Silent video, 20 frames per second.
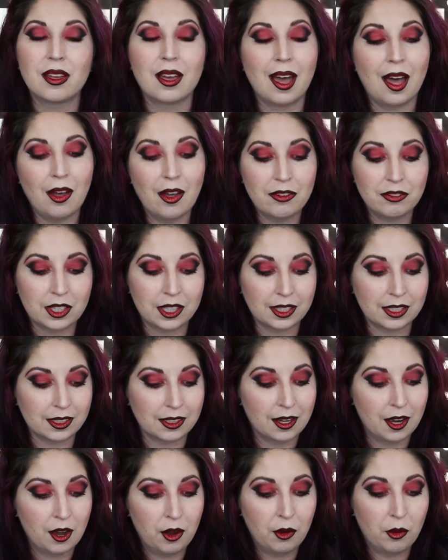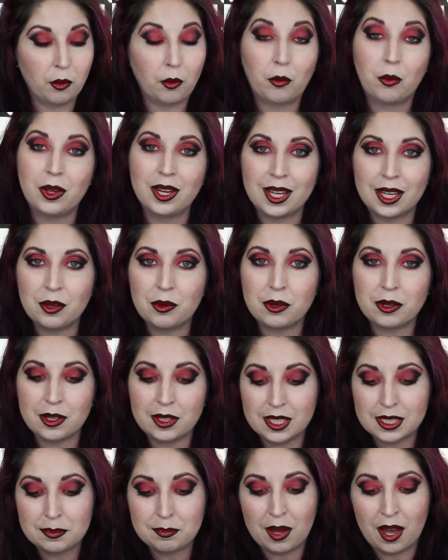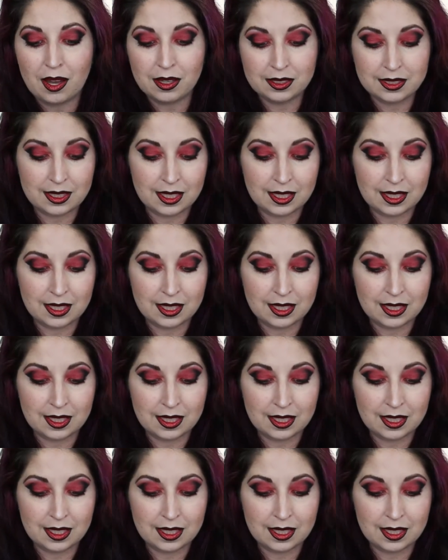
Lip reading: However, when I ordered this box,